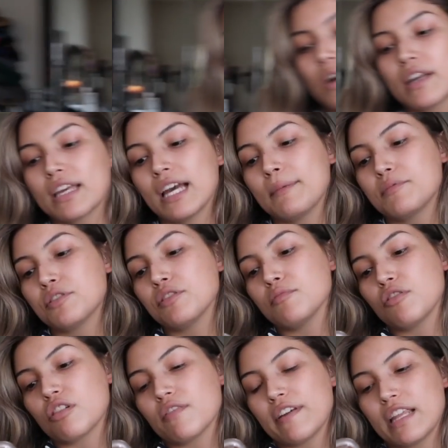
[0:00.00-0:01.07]
What kept you
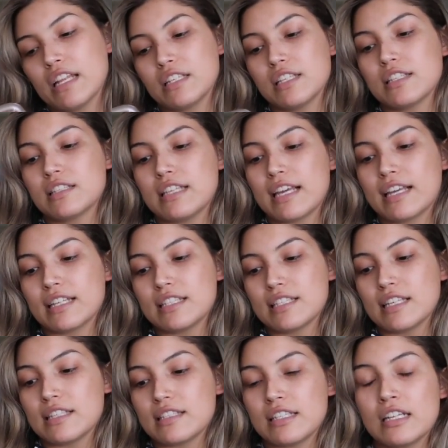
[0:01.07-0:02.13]
motivated to stay
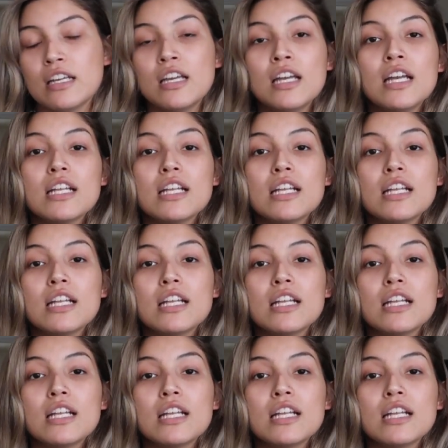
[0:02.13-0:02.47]
consistent?